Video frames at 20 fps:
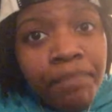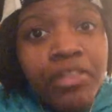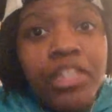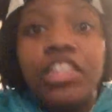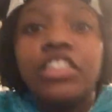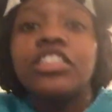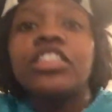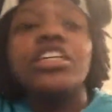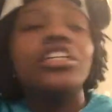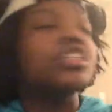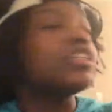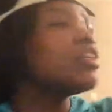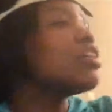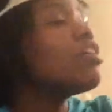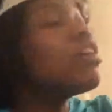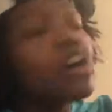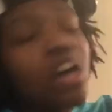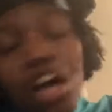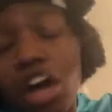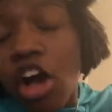She can tell
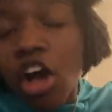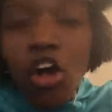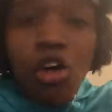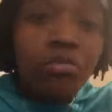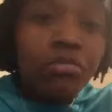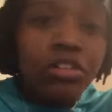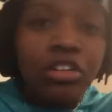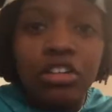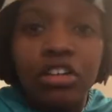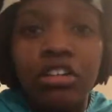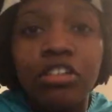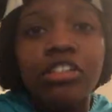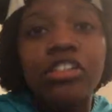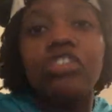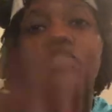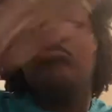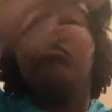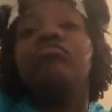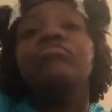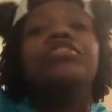her homegirls and
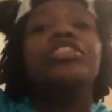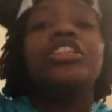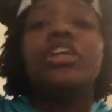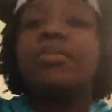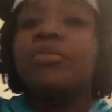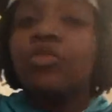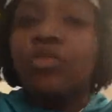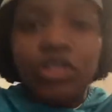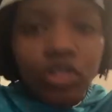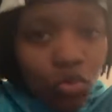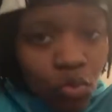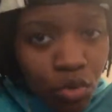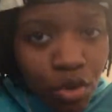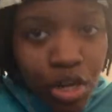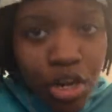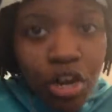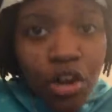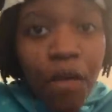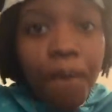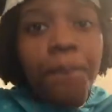you share me with the
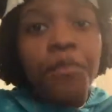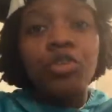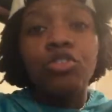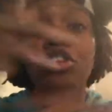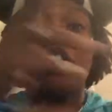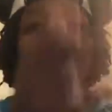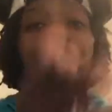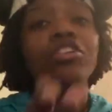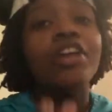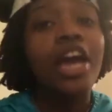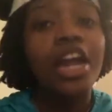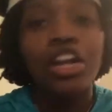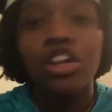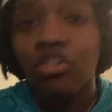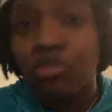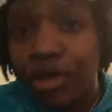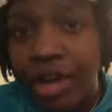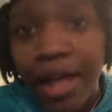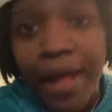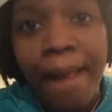world. You know you gotta do
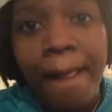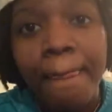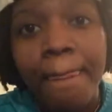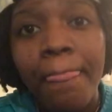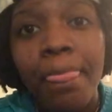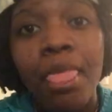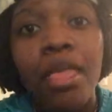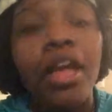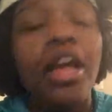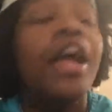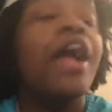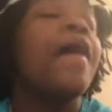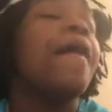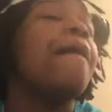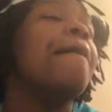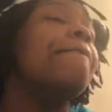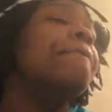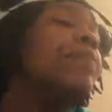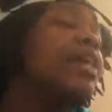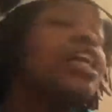that.
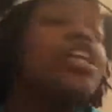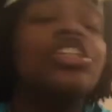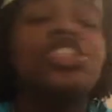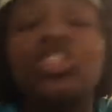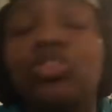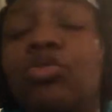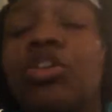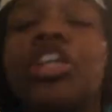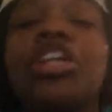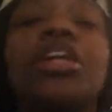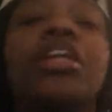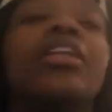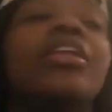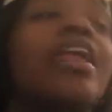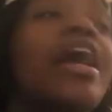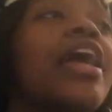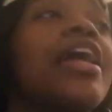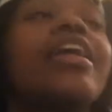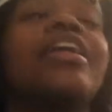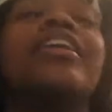Make sure you
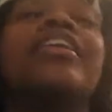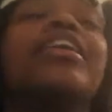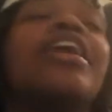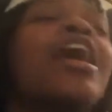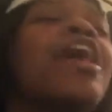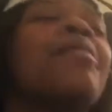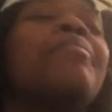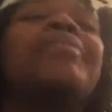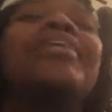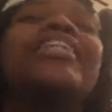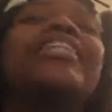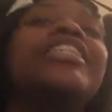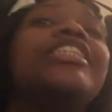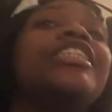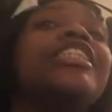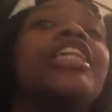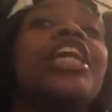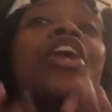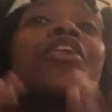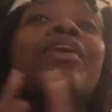like, comment,
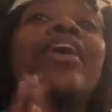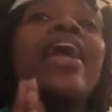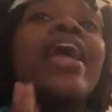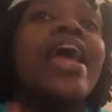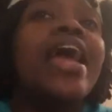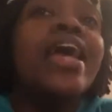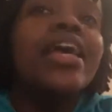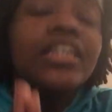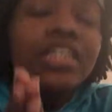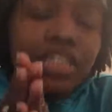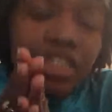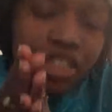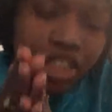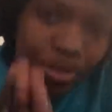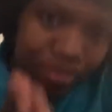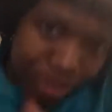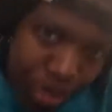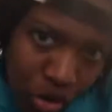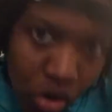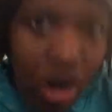share, and
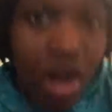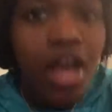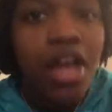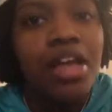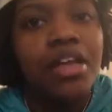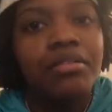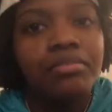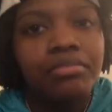subscribe.